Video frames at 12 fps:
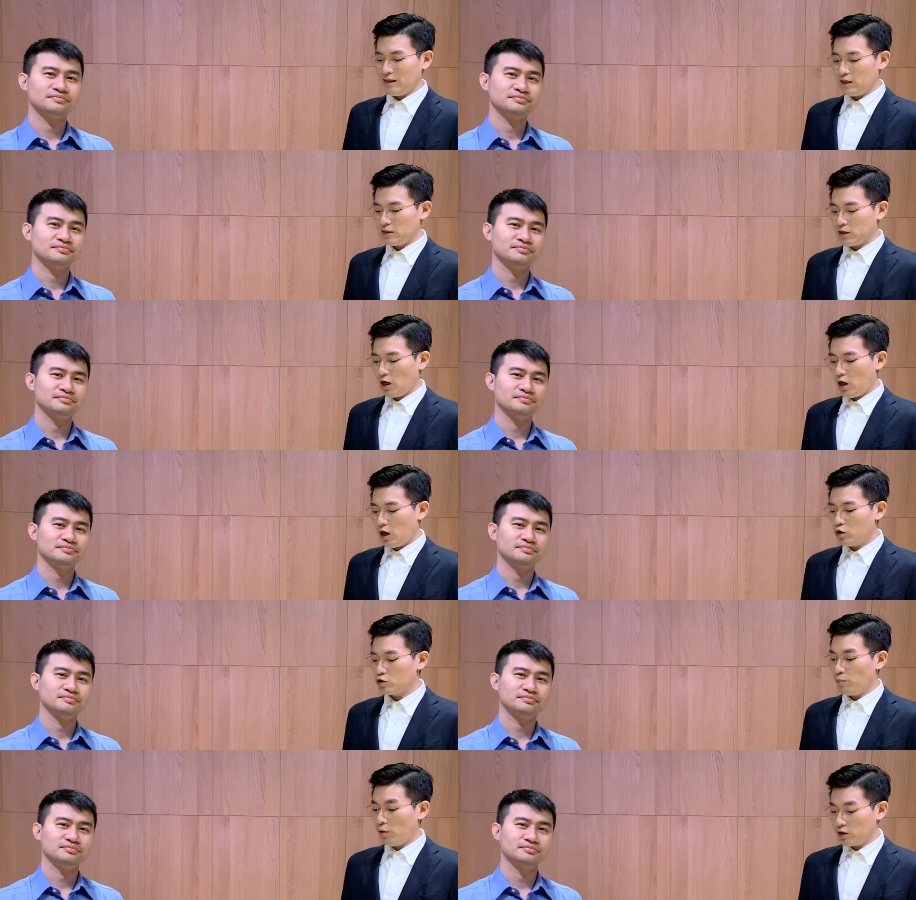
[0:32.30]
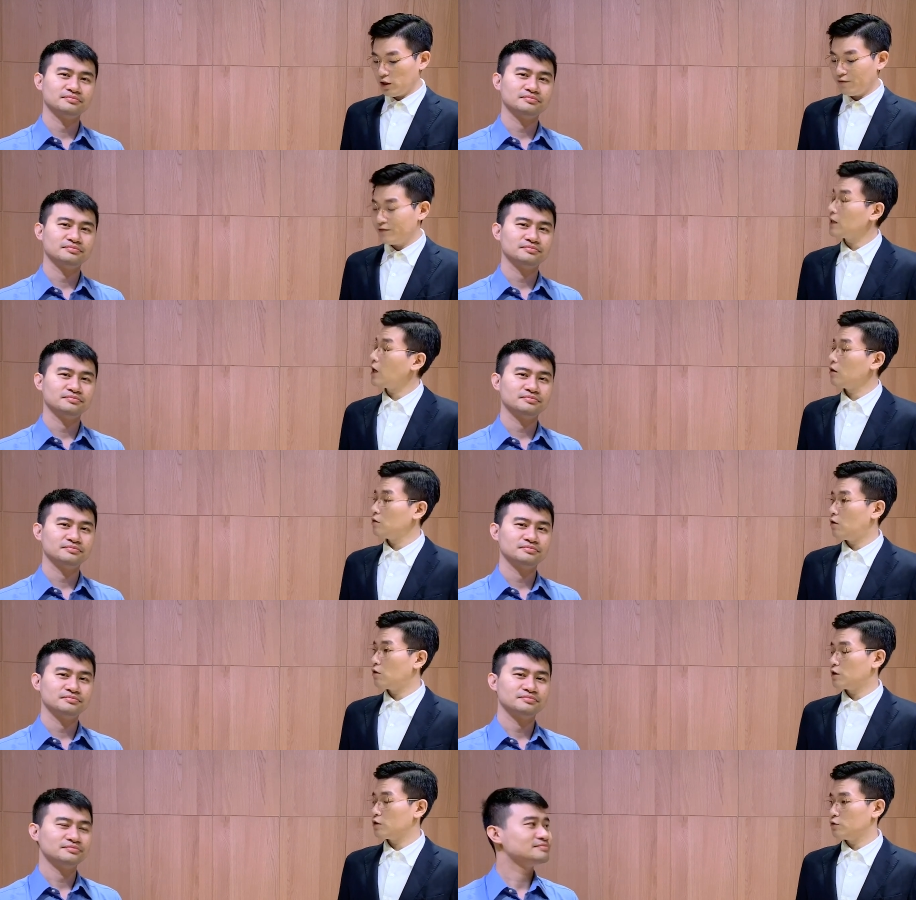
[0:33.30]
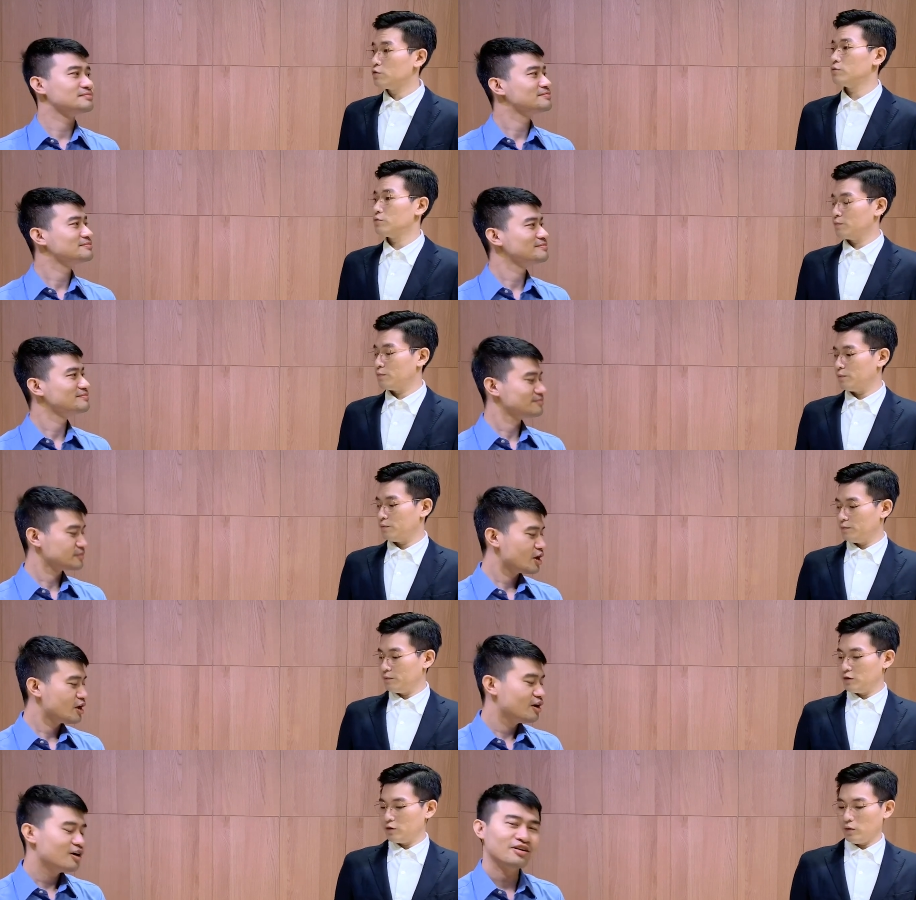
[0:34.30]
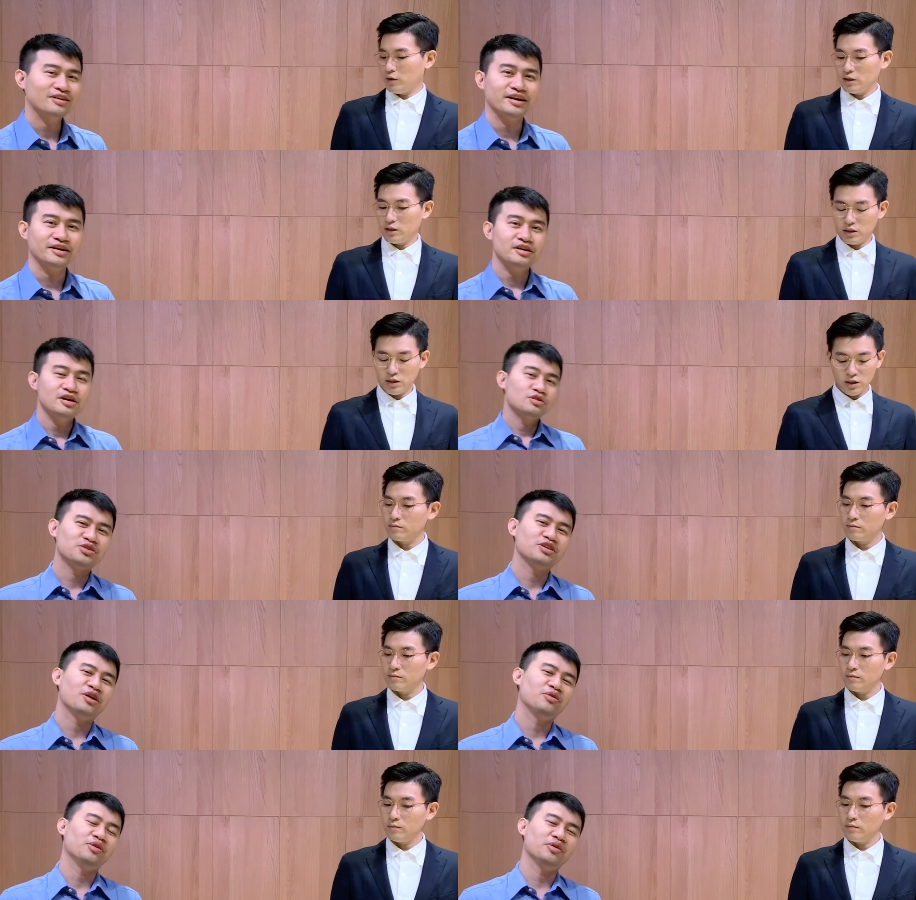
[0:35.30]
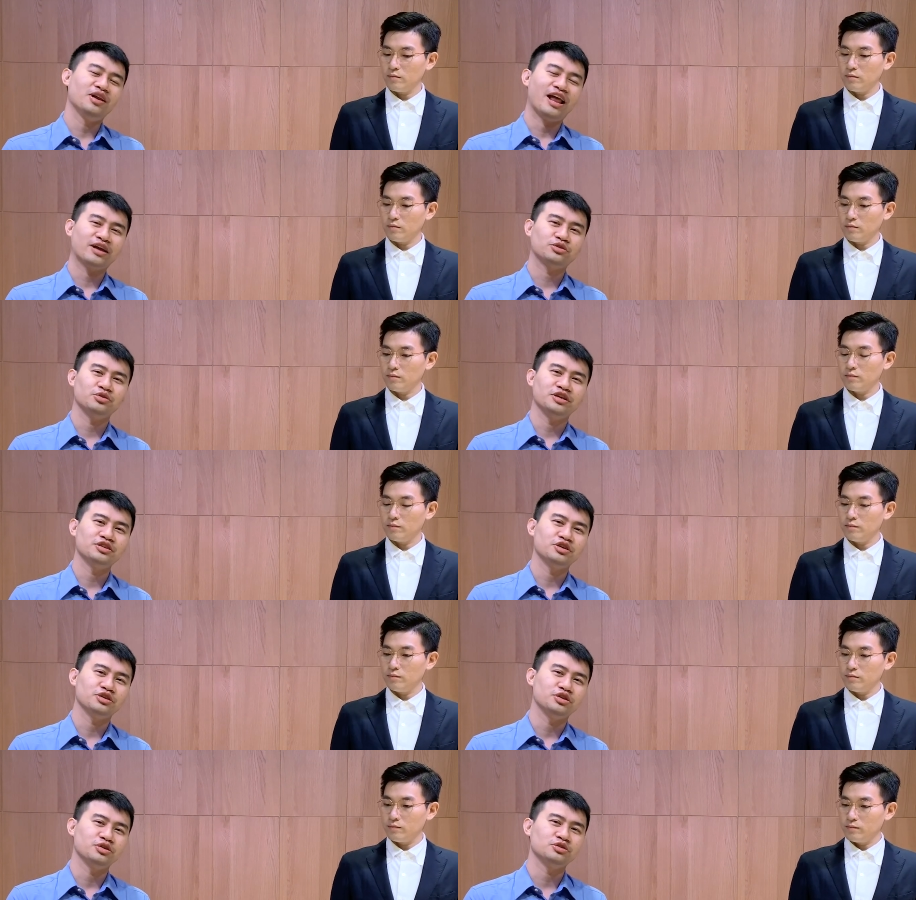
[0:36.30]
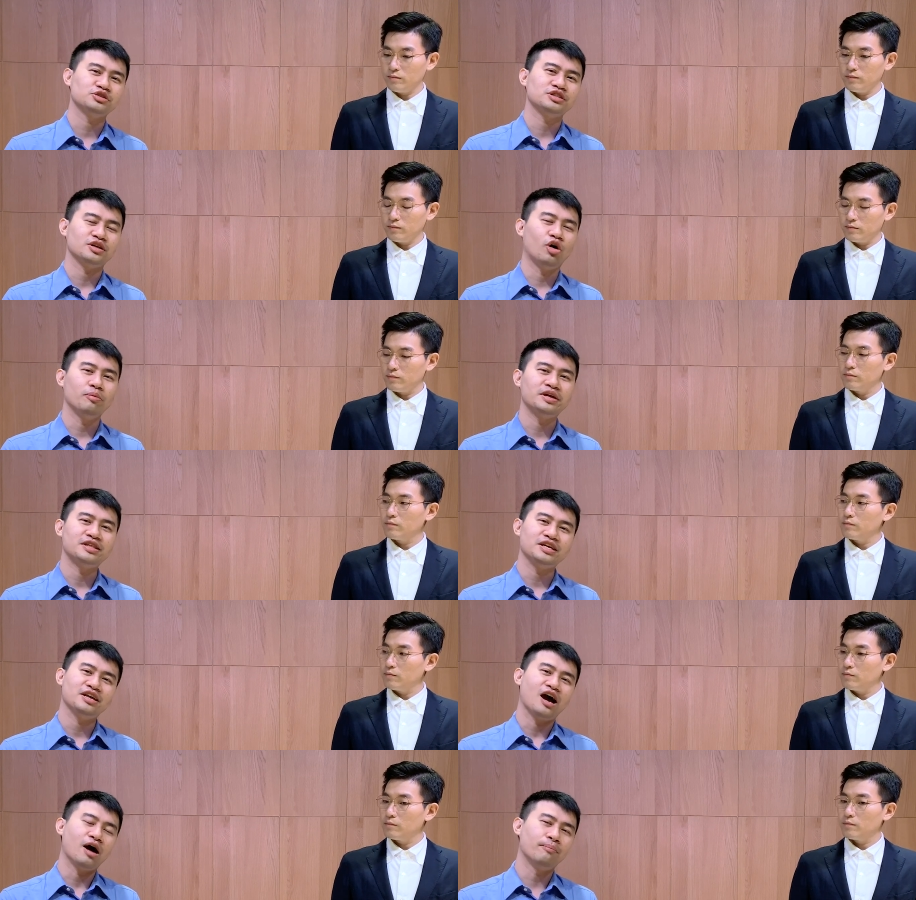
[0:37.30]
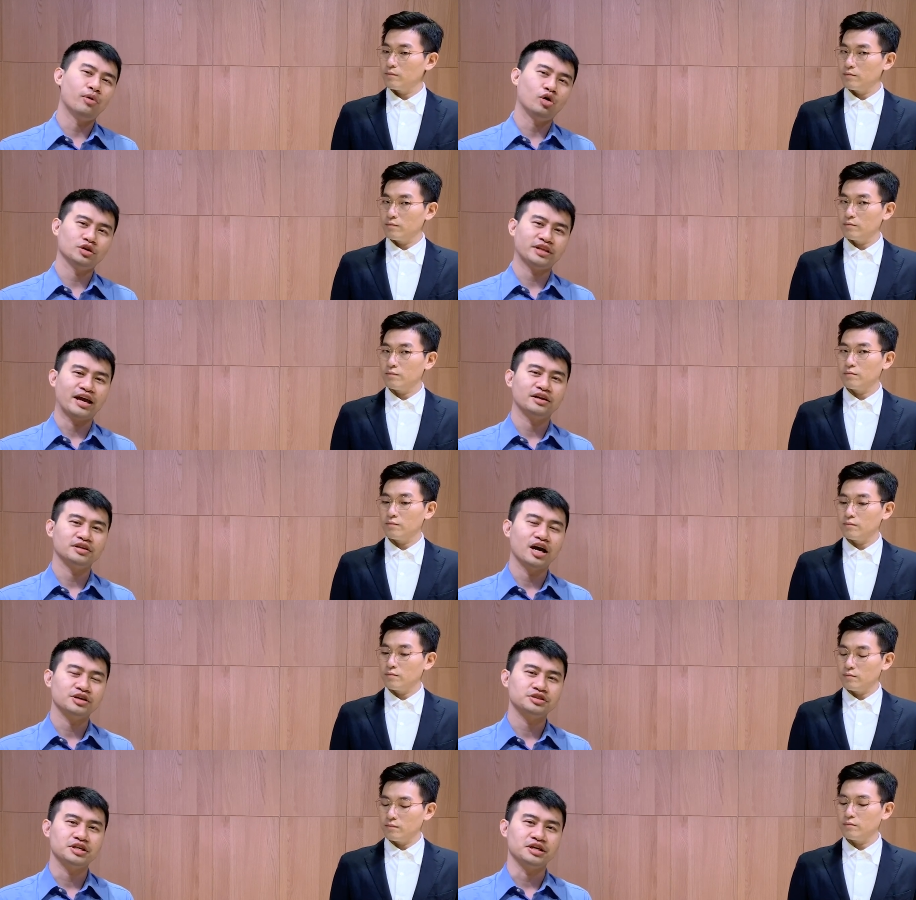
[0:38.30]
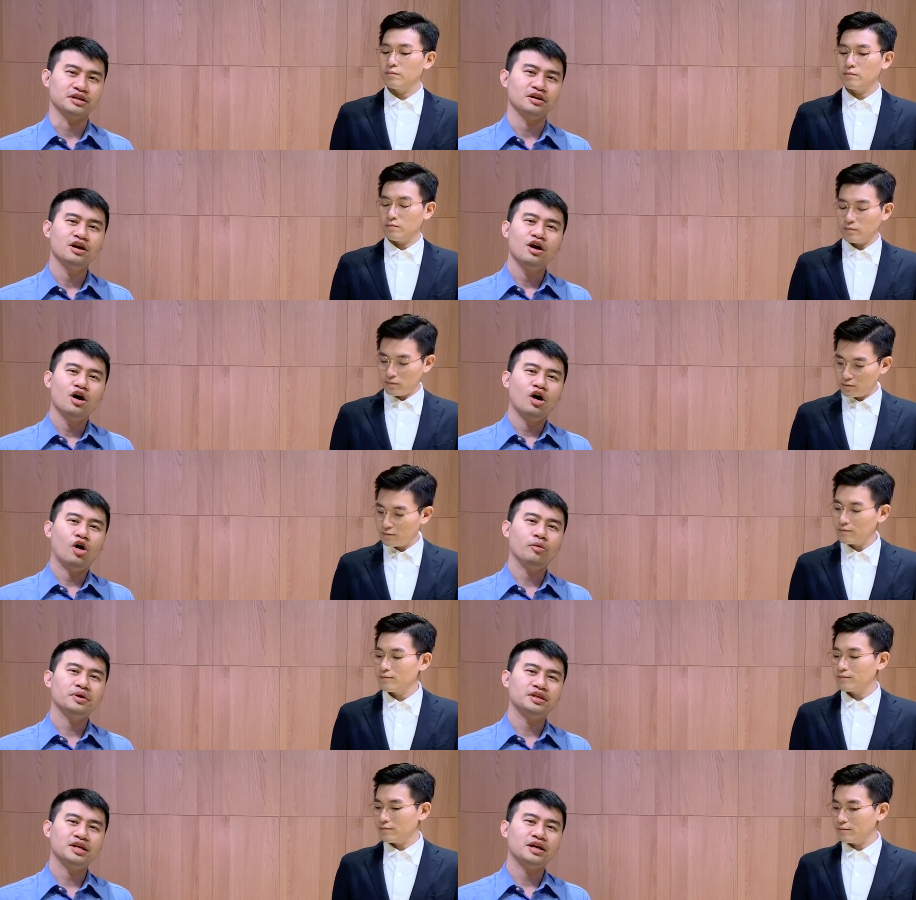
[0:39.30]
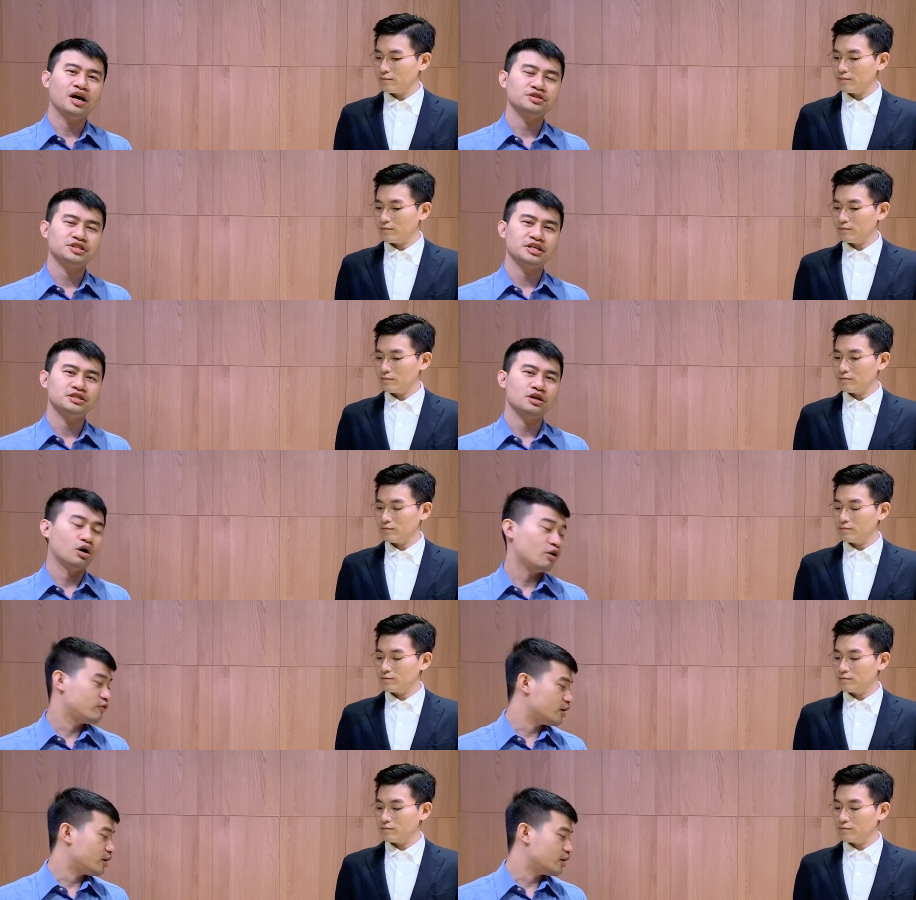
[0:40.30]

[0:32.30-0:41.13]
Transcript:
Speaker 1: this uh, automotive data logger do?
Speaker 2: Okay, today we would like to introduce OBD onboard diagnostic. OBD consists of